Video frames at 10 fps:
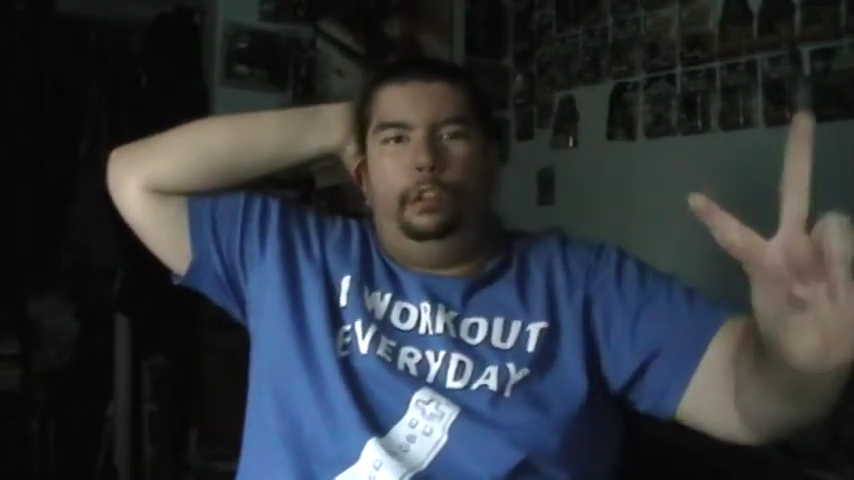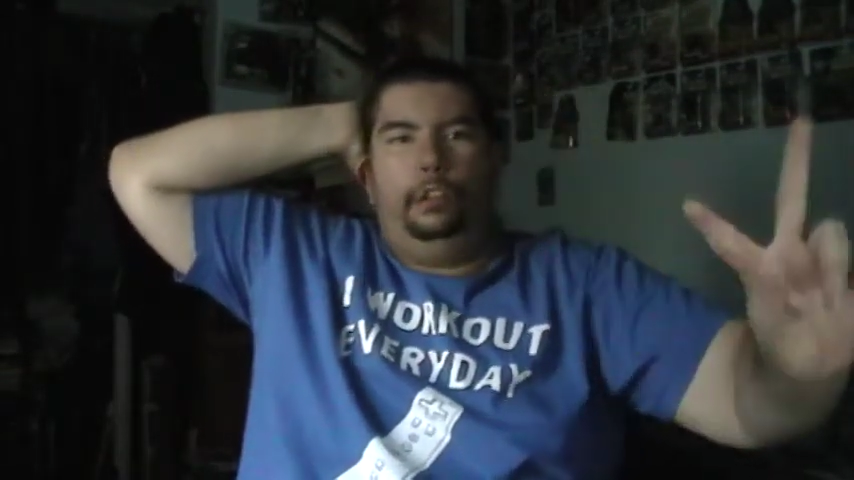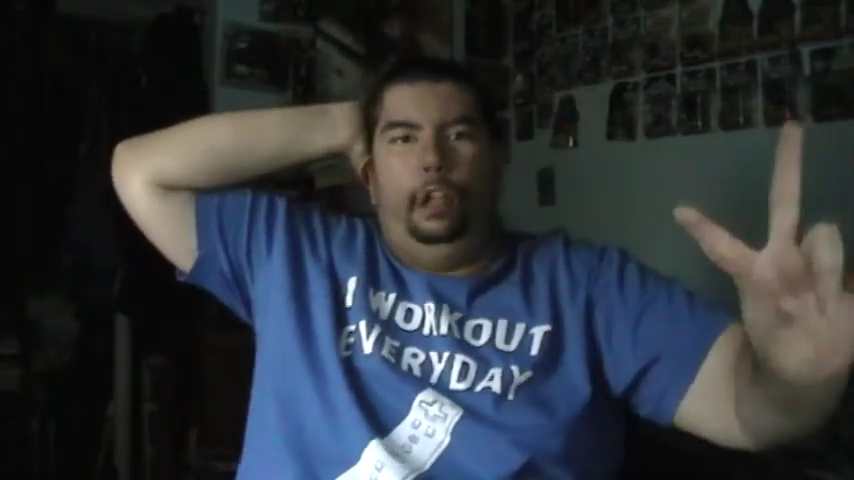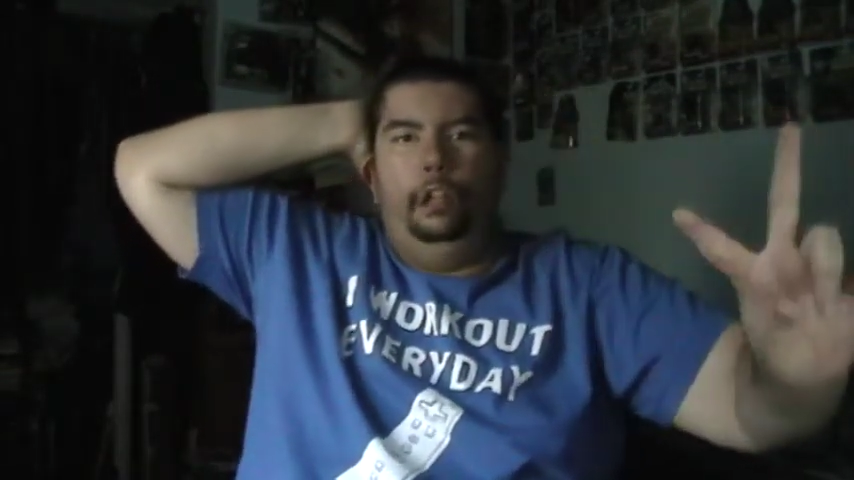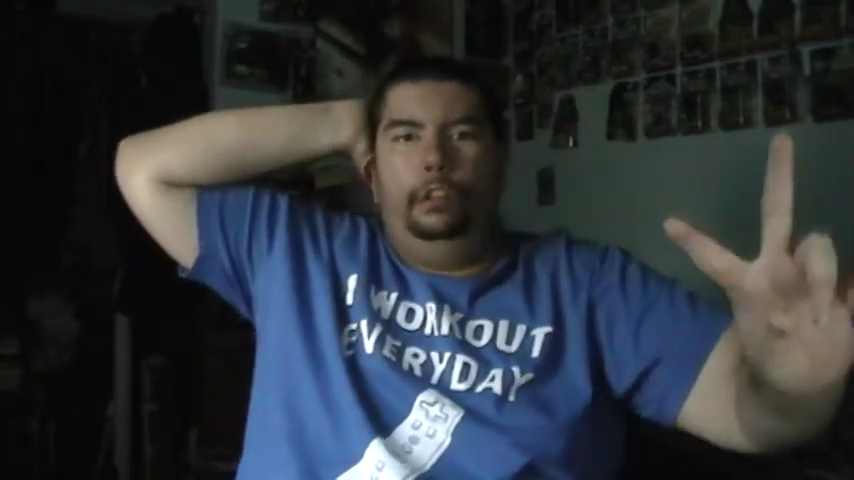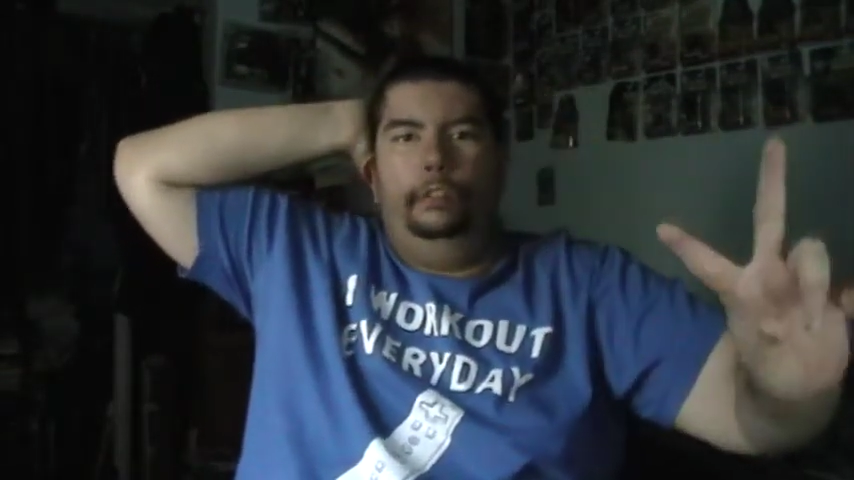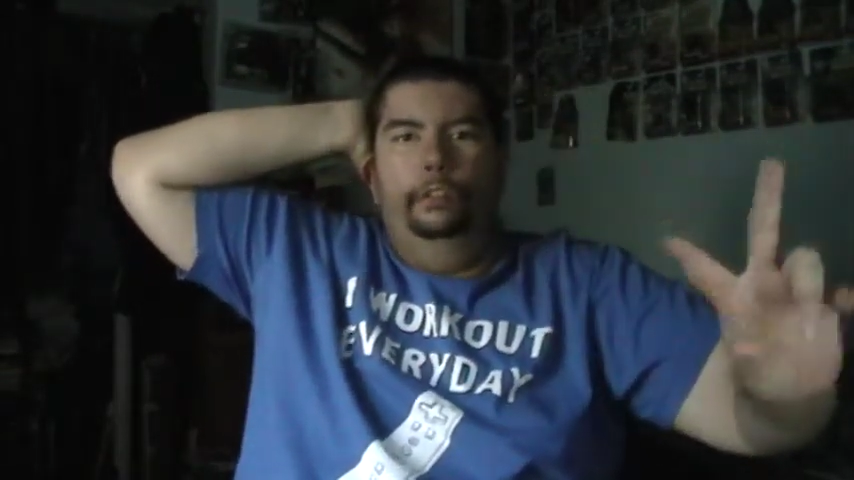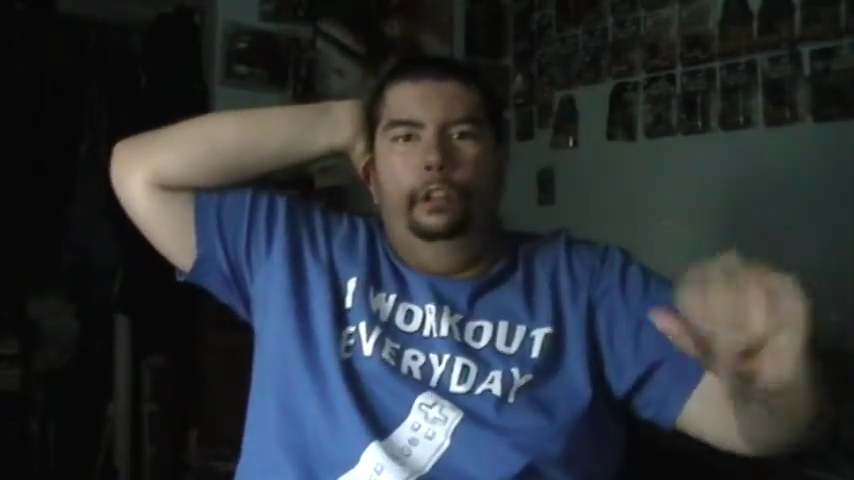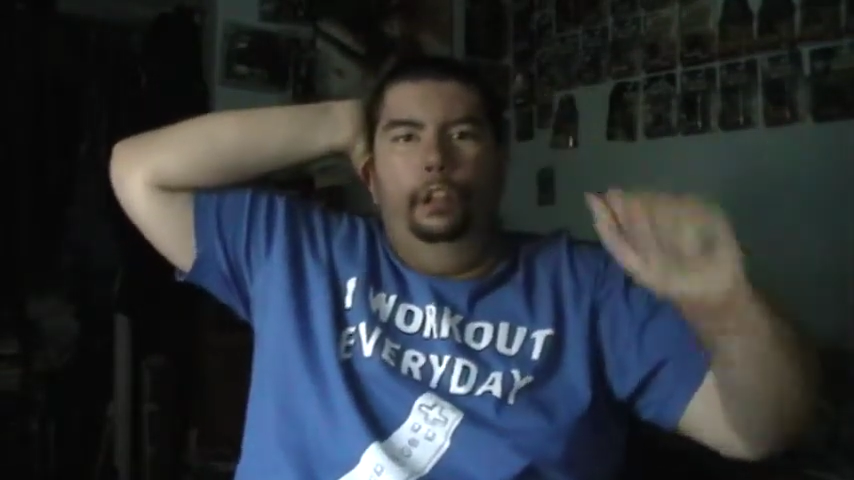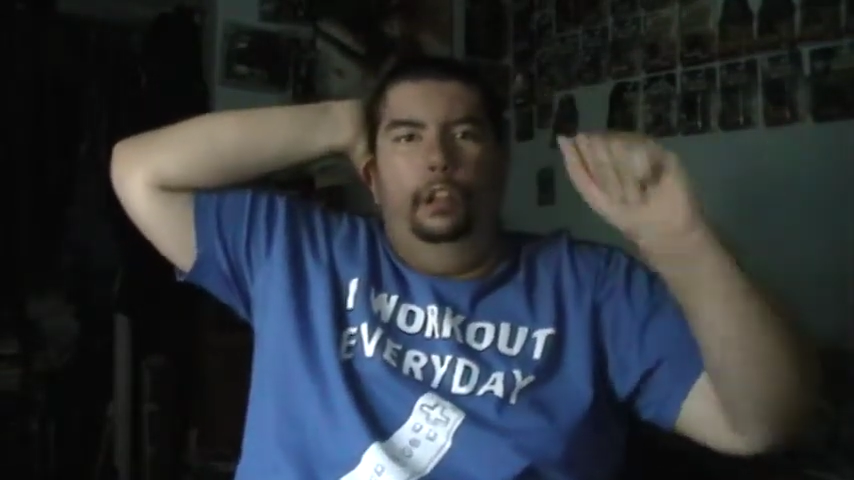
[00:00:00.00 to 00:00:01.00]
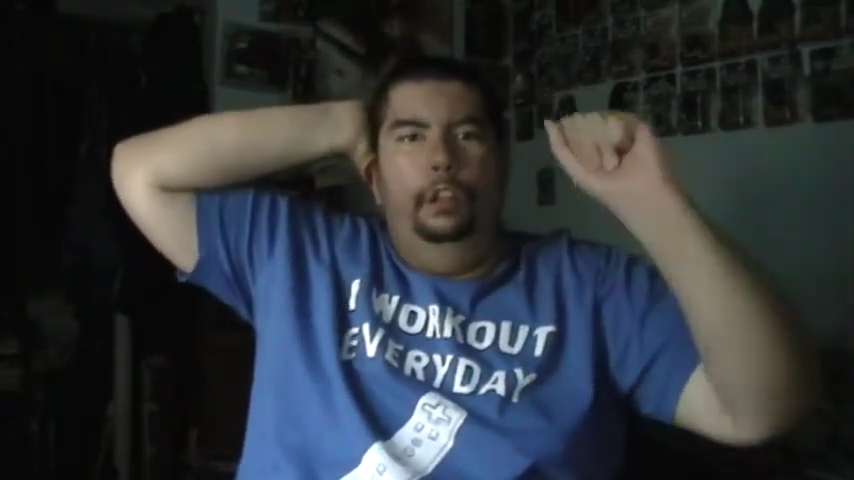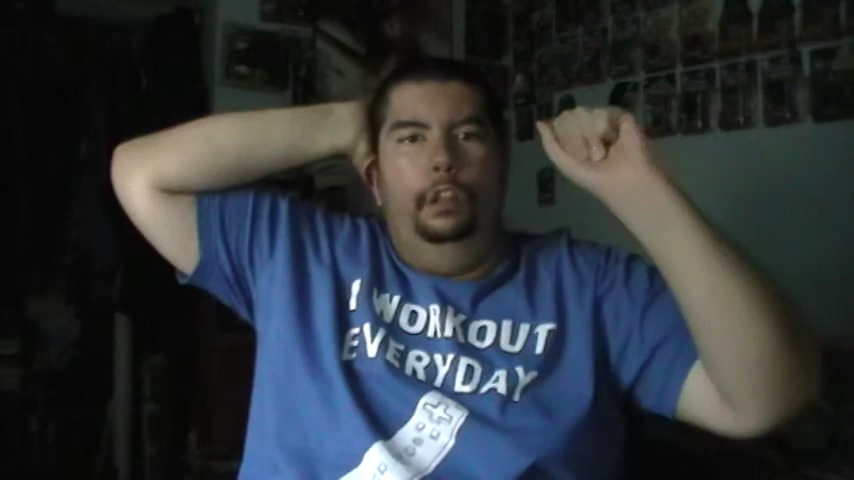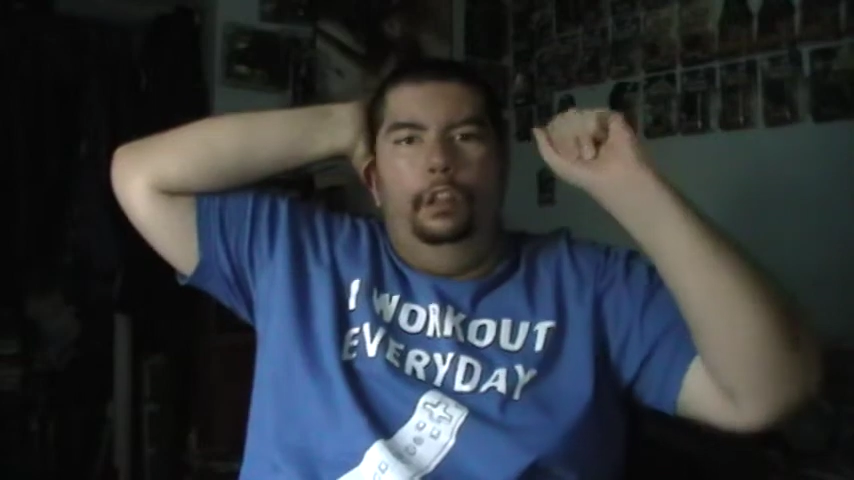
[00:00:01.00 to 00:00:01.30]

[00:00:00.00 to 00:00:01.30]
this out anymore.